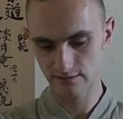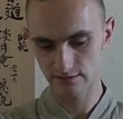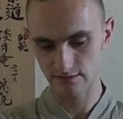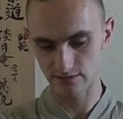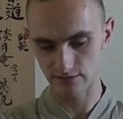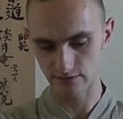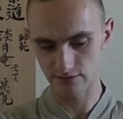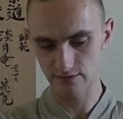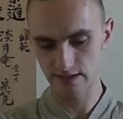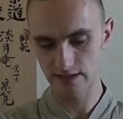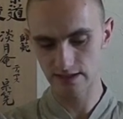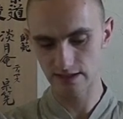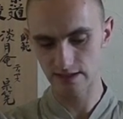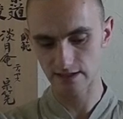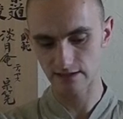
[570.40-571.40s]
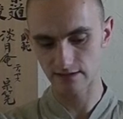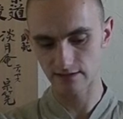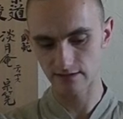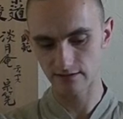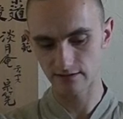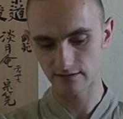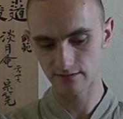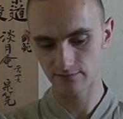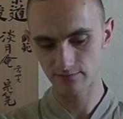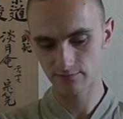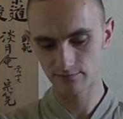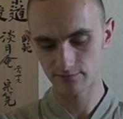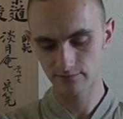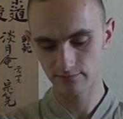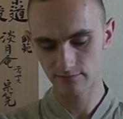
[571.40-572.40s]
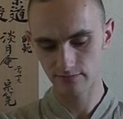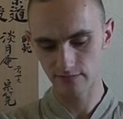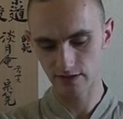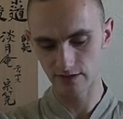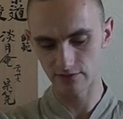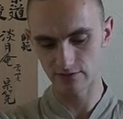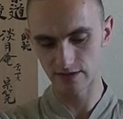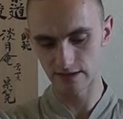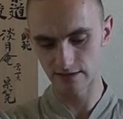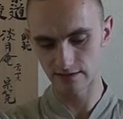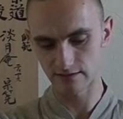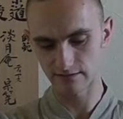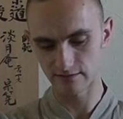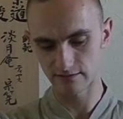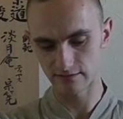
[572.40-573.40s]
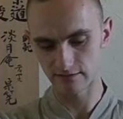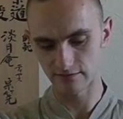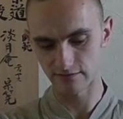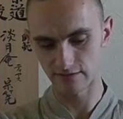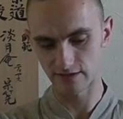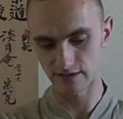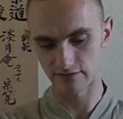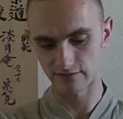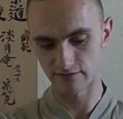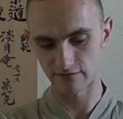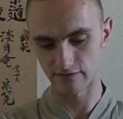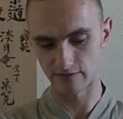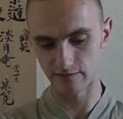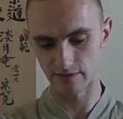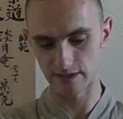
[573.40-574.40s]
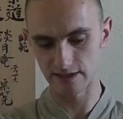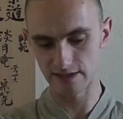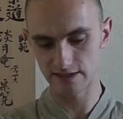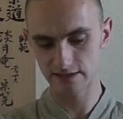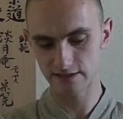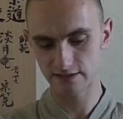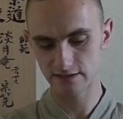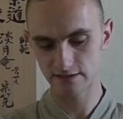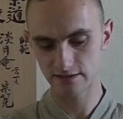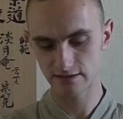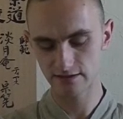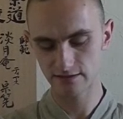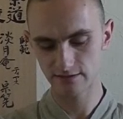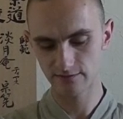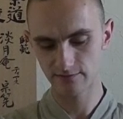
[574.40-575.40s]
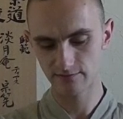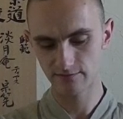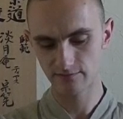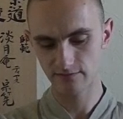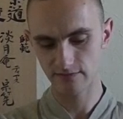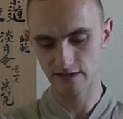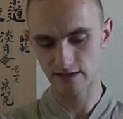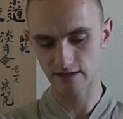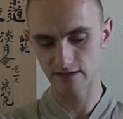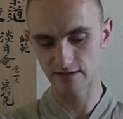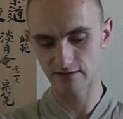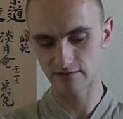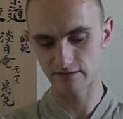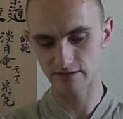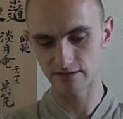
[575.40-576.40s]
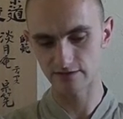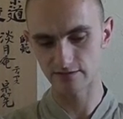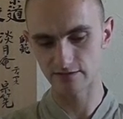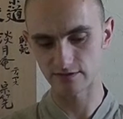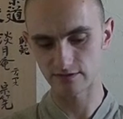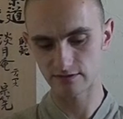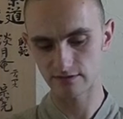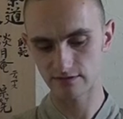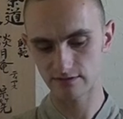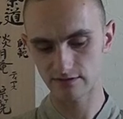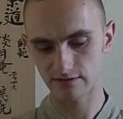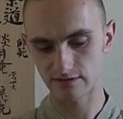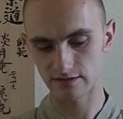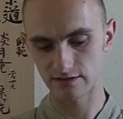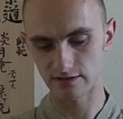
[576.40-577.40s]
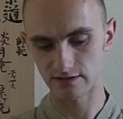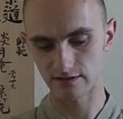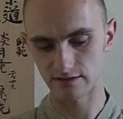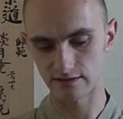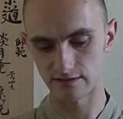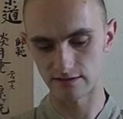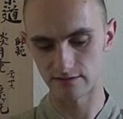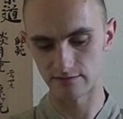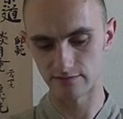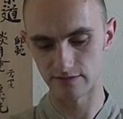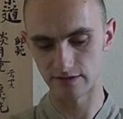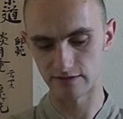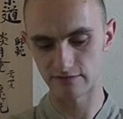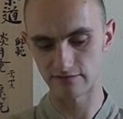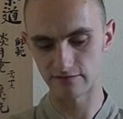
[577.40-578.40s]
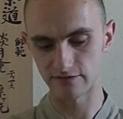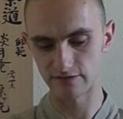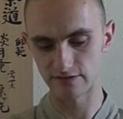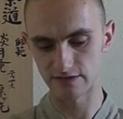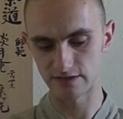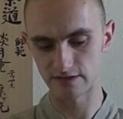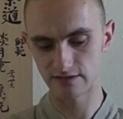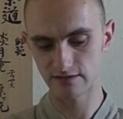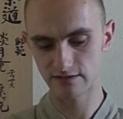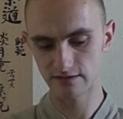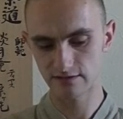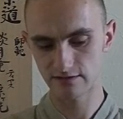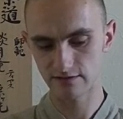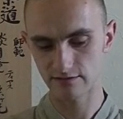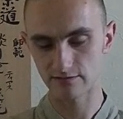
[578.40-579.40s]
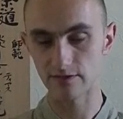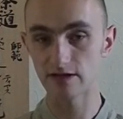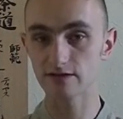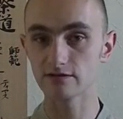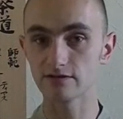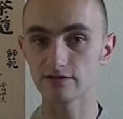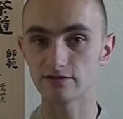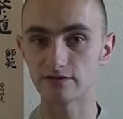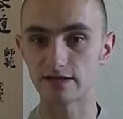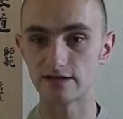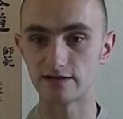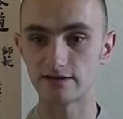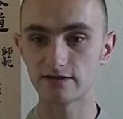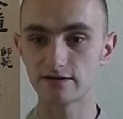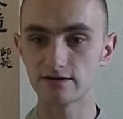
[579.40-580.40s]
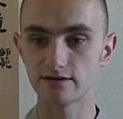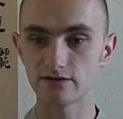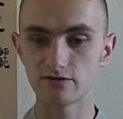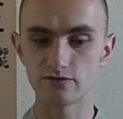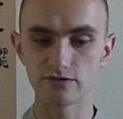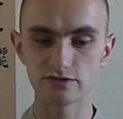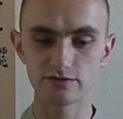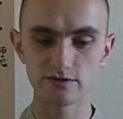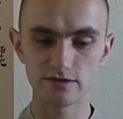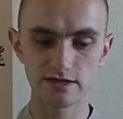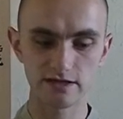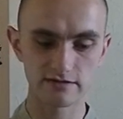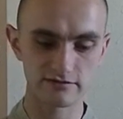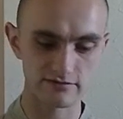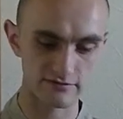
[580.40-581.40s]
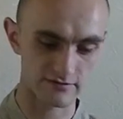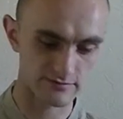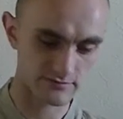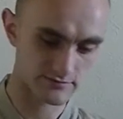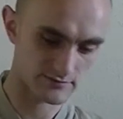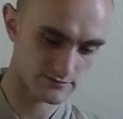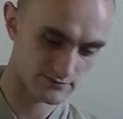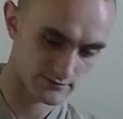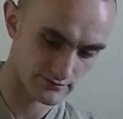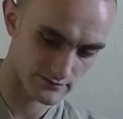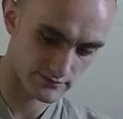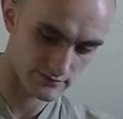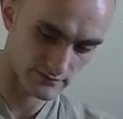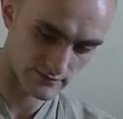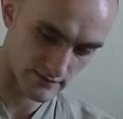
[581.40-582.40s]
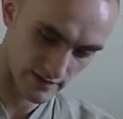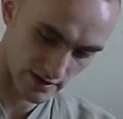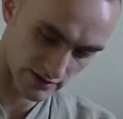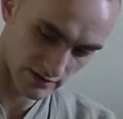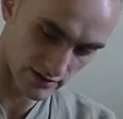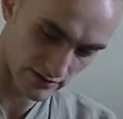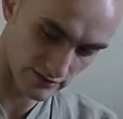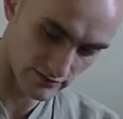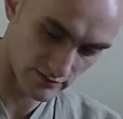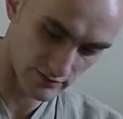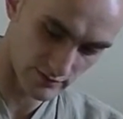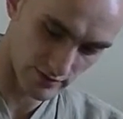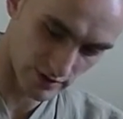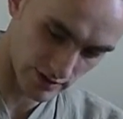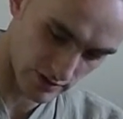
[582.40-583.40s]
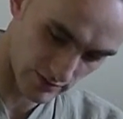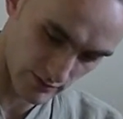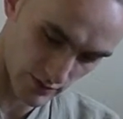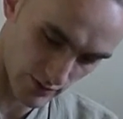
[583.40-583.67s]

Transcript: So doing that, you get the flavor from each individual infusion mingled together, which will give a lot